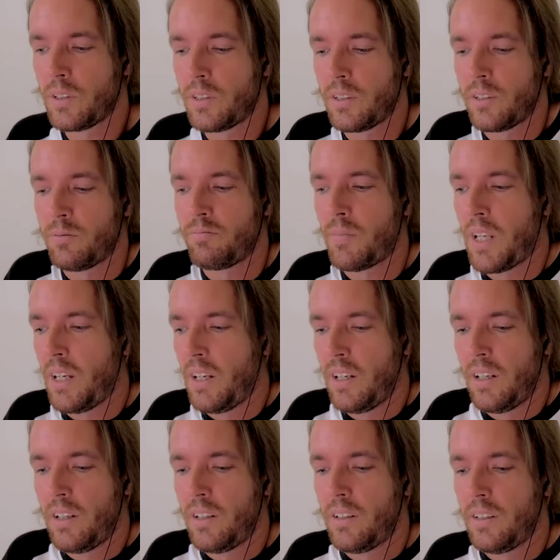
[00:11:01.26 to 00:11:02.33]
it.
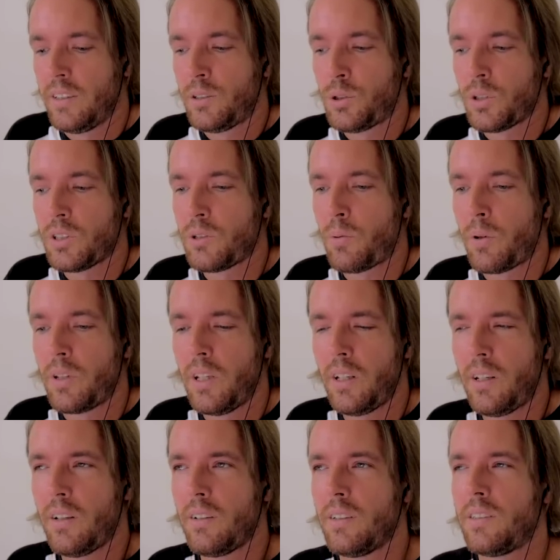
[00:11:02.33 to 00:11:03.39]
It's just
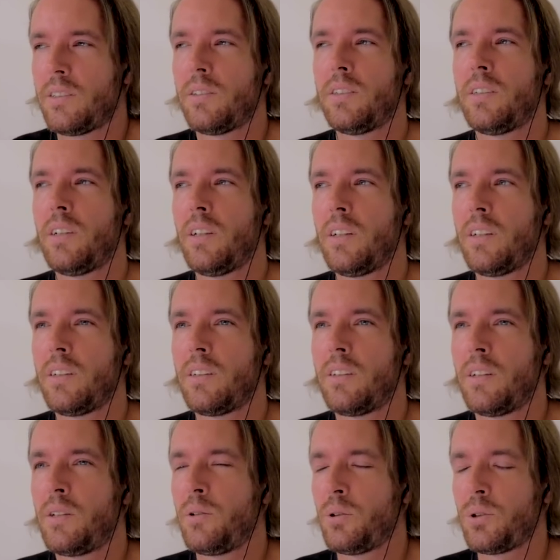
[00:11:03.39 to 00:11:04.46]
ridiculous to say
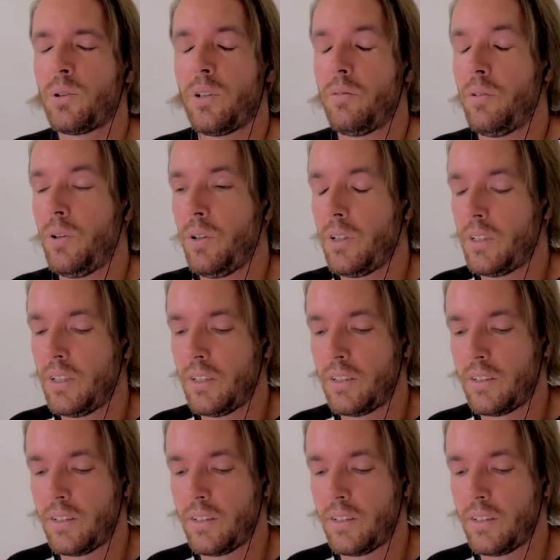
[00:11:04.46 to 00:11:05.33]
that you should avoid it.